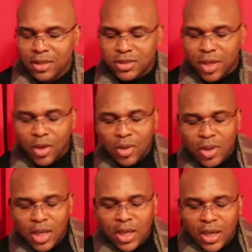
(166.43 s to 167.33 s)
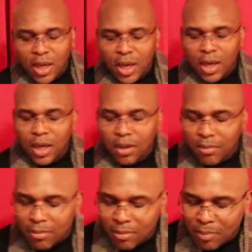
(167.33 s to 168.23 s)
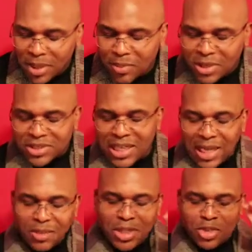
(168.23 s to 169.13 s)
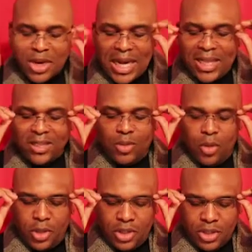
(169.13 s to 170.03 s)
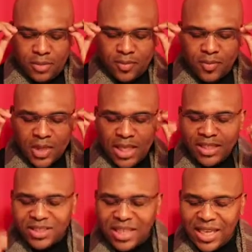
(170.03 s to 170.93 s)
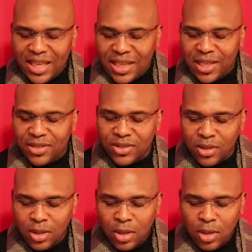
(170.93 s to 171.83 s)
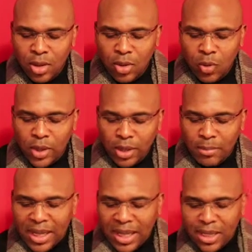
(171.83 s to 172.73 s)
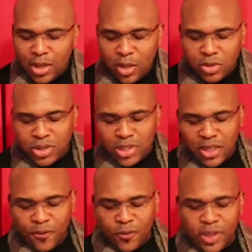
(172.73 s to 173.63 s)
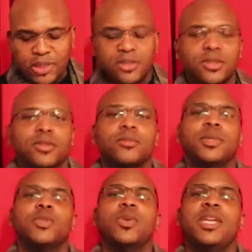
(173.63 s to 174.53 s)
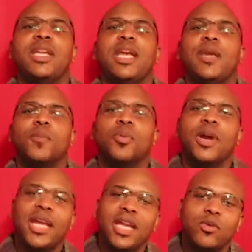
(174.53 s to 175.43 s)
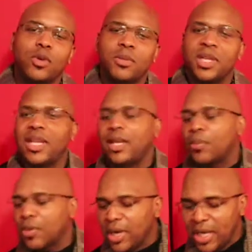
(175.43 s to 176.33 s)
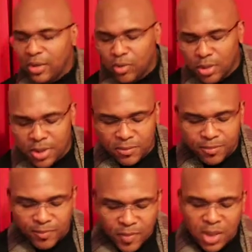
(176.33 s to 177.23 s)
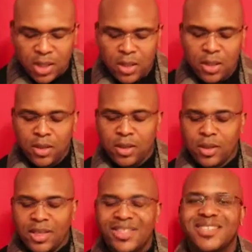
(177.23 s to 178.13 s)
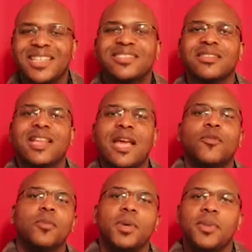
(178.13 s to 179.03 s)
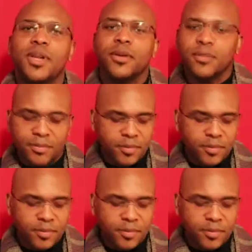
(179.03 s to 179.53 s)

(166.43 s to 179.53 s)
So, but Solomon tries to warn us. He says, when a man knows the difference between a praying woman and a praying woman, he says his life will be better.